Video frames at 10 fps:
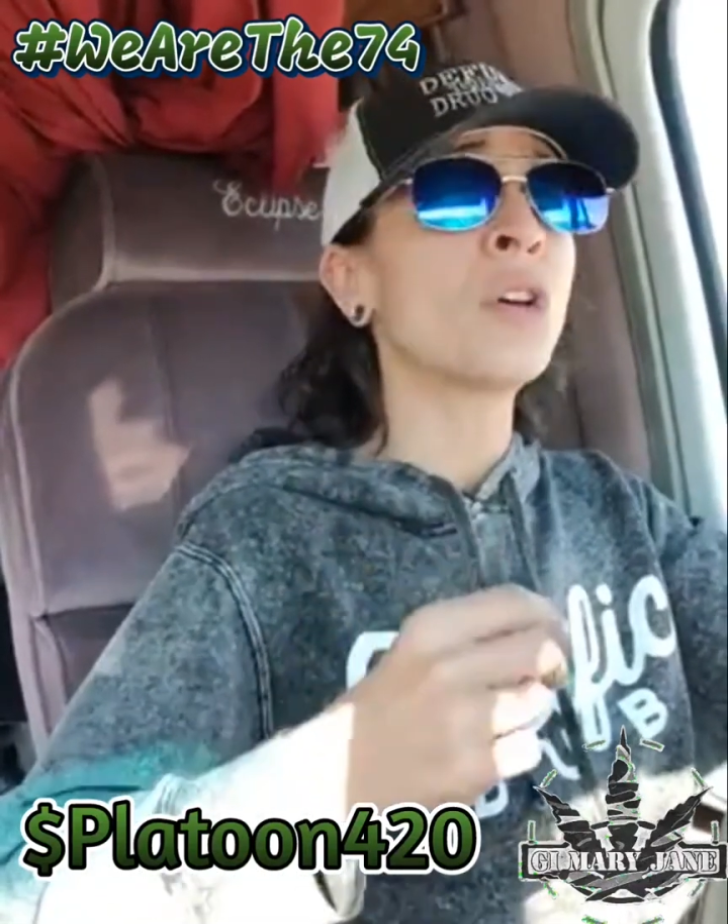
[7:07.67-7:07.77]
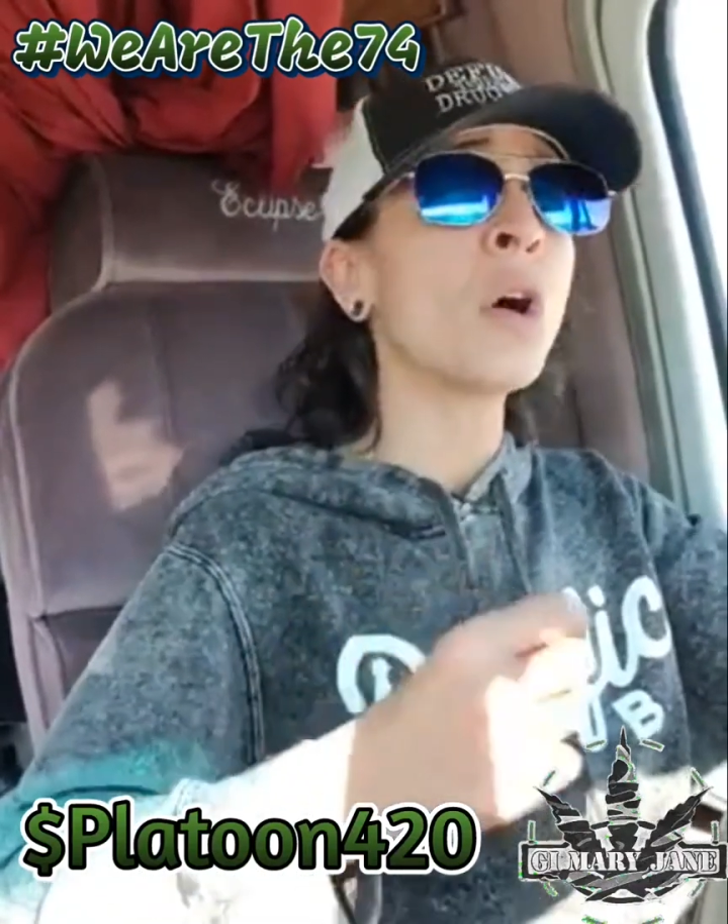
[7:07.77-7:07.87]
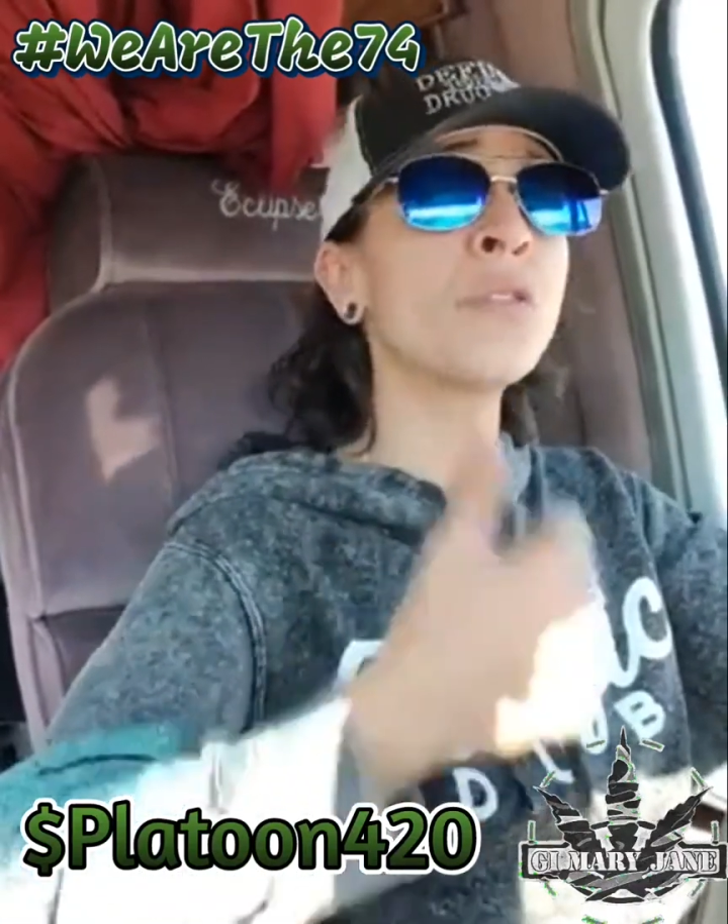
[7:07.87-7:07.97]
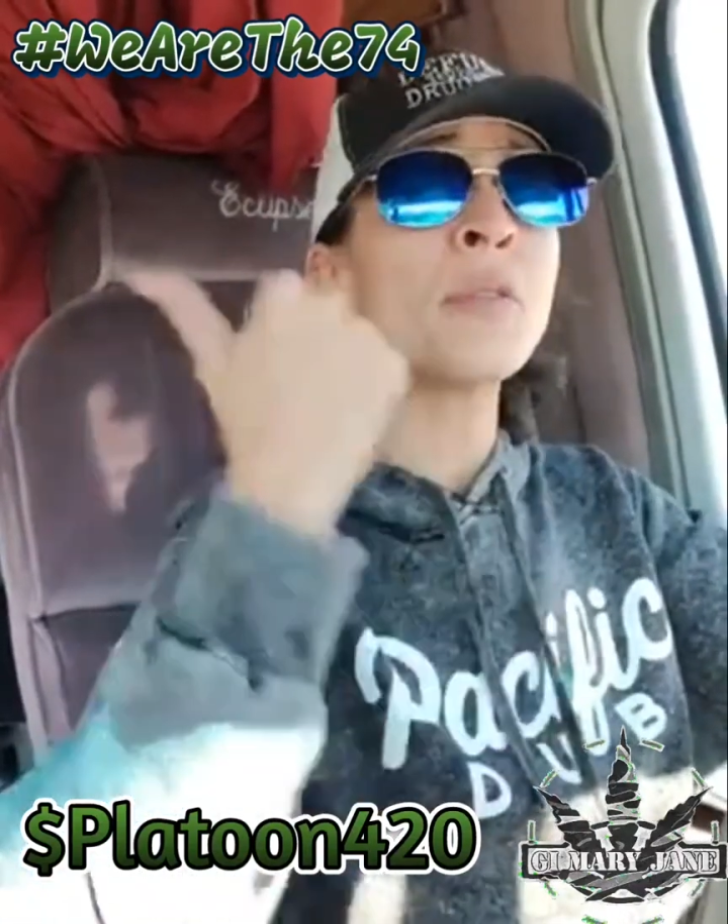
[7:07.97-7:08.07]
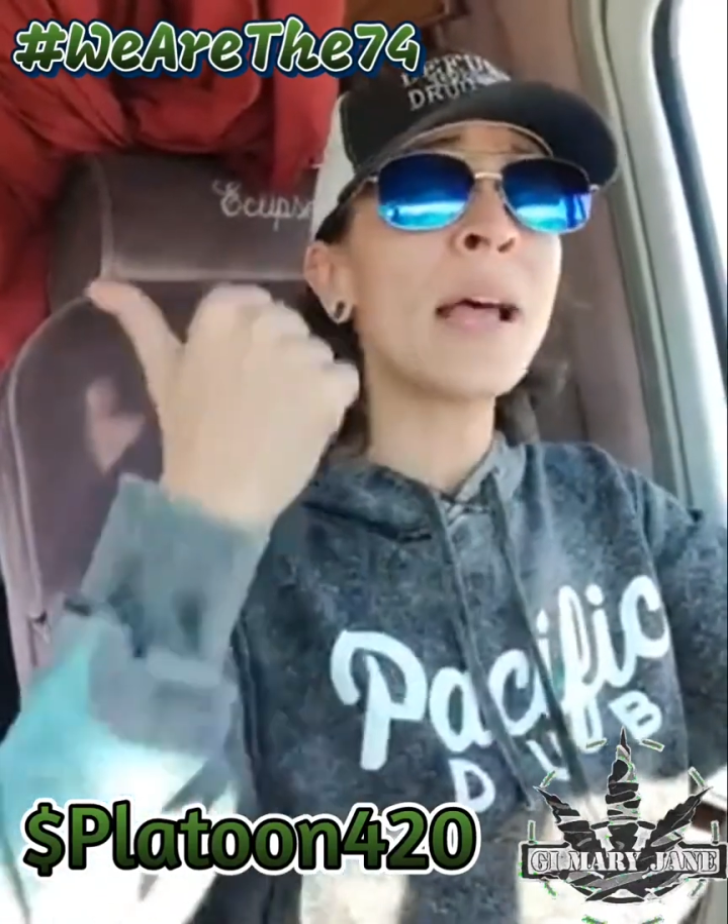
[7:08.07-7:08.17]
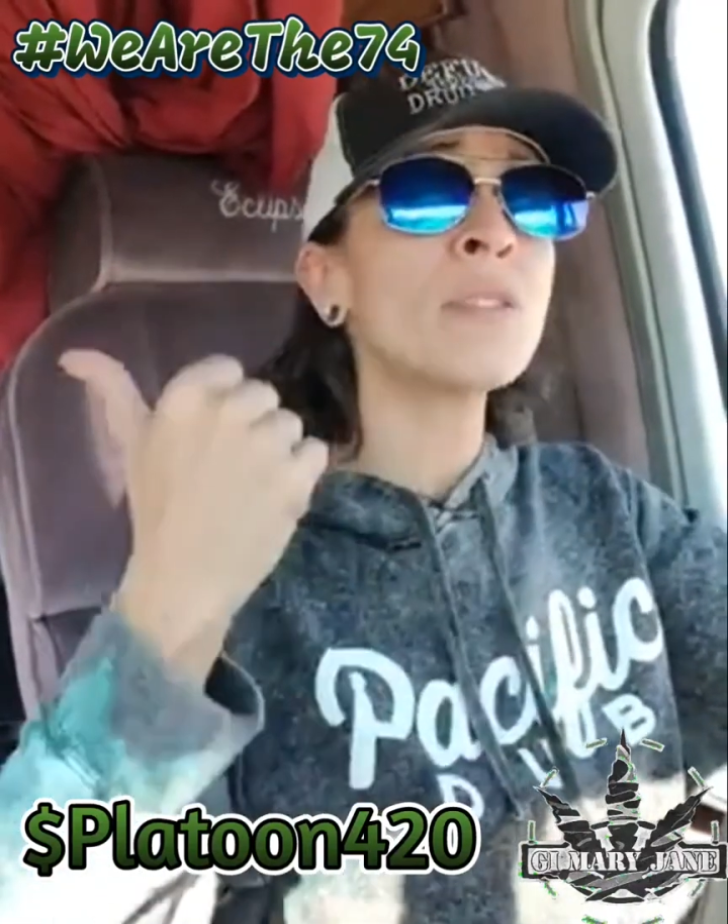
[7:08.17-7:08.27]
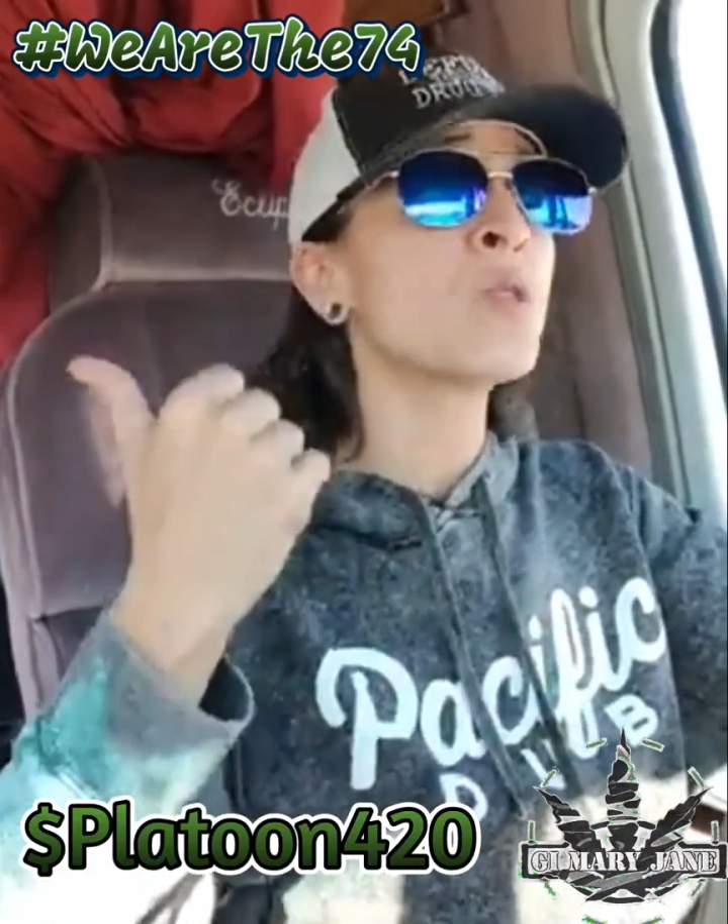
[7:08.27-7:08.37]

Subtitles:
go throw down